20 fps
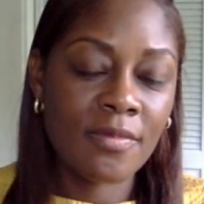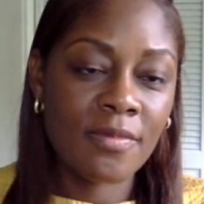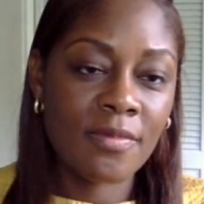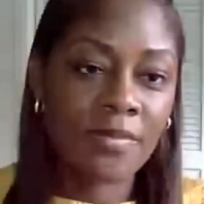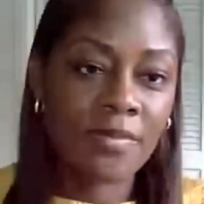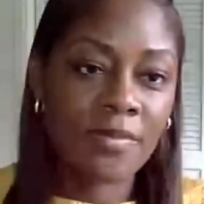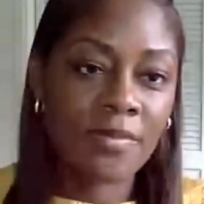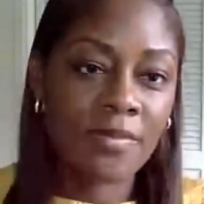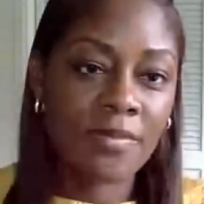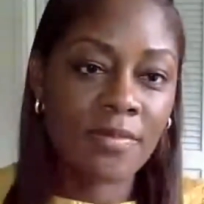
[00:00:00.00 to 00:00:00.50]

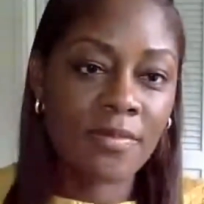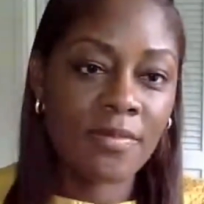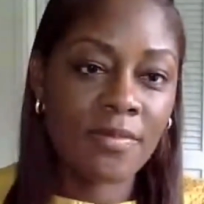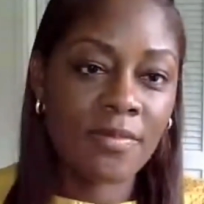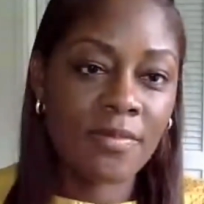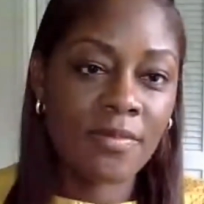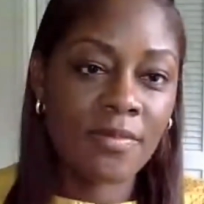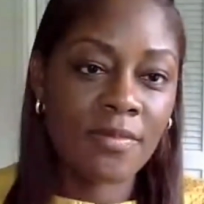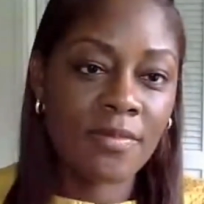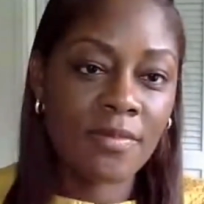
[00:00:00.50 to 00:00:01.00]

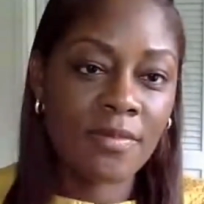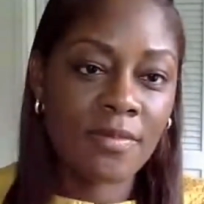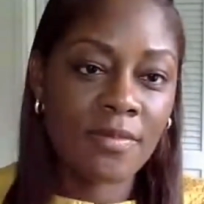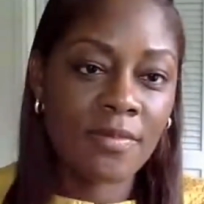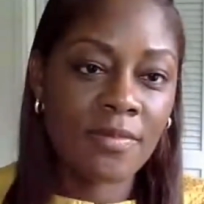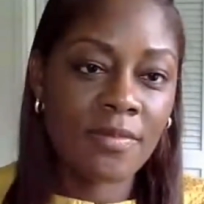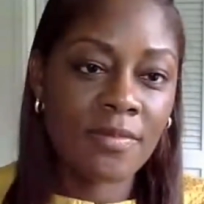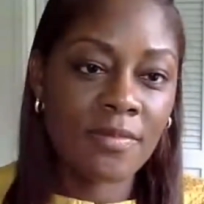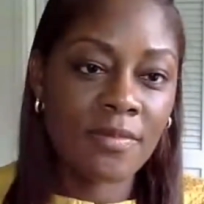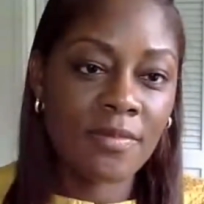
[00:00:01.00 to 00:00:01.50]

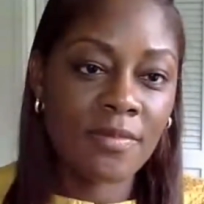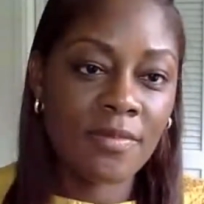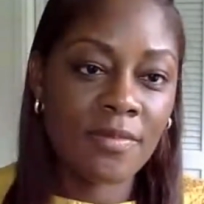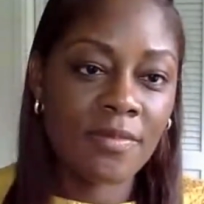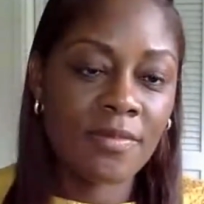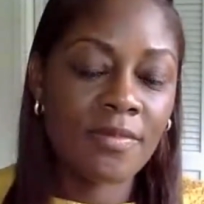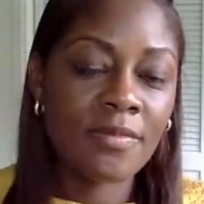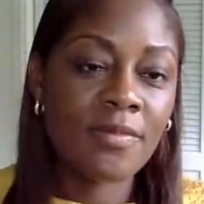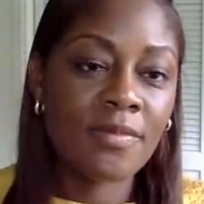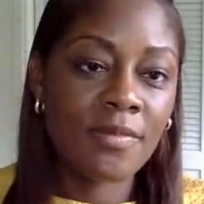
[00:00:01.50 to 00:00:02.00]

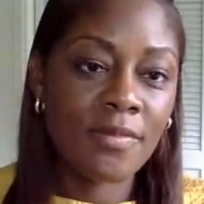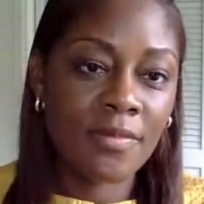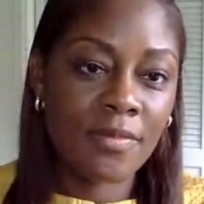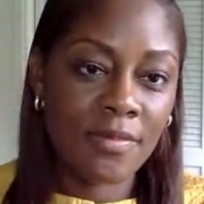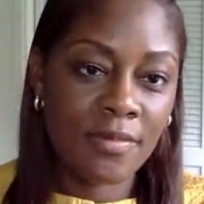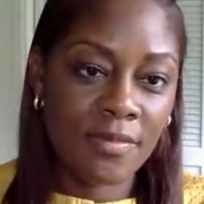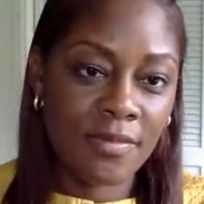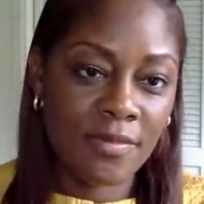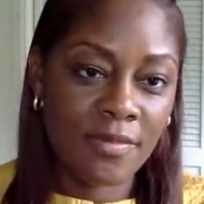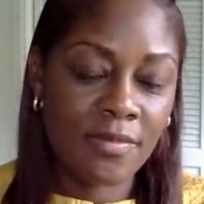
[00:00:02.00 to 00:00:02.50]

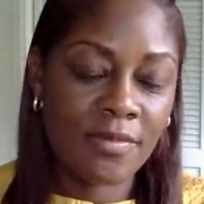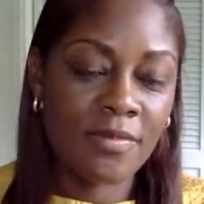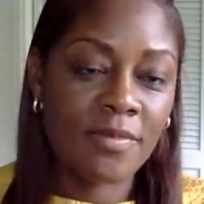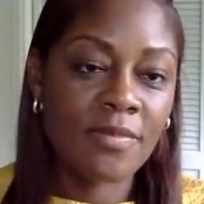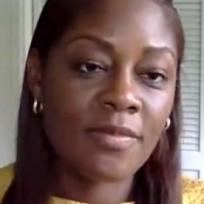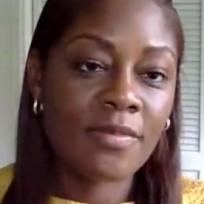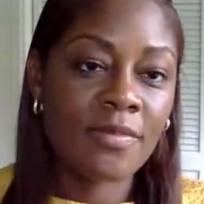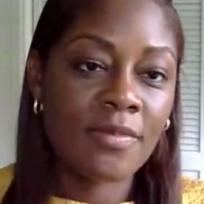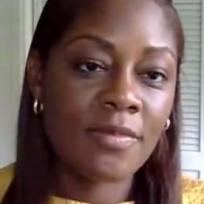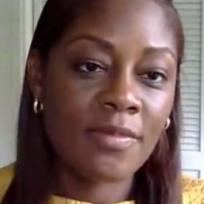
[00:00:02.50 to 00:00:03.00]

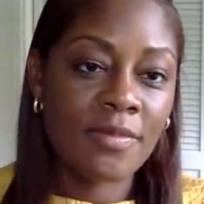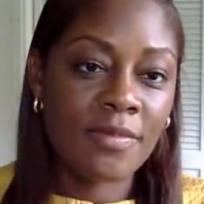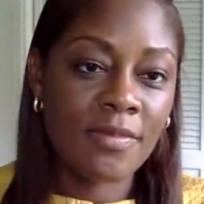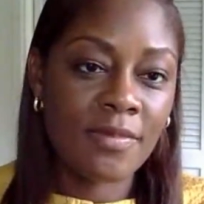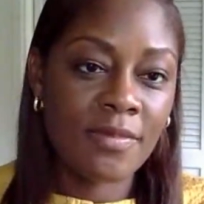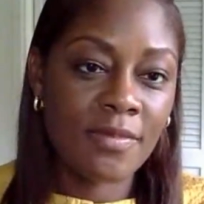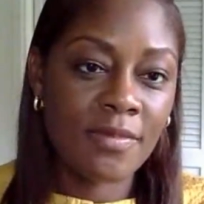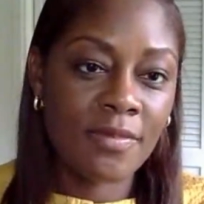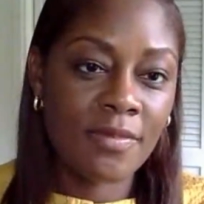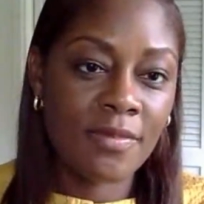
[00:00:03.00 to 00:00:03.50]

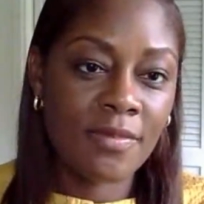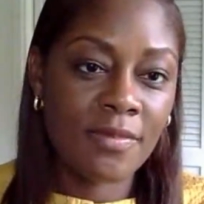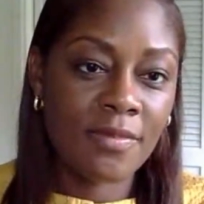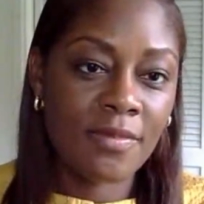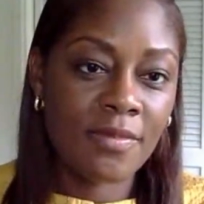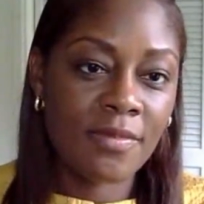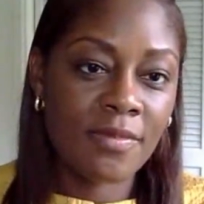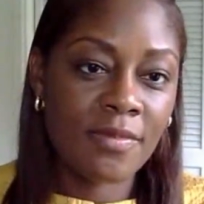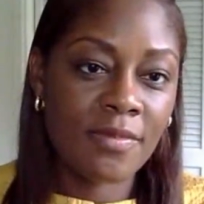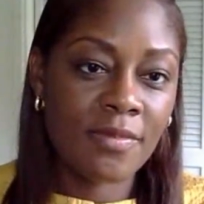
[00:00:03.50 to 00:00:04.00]

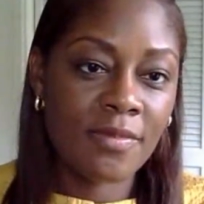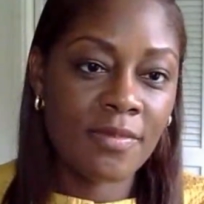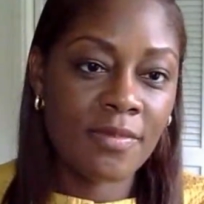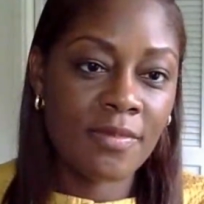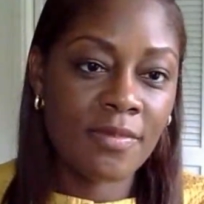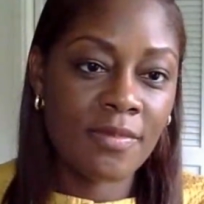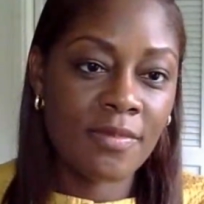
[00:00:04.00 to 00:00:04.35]
(not speaking)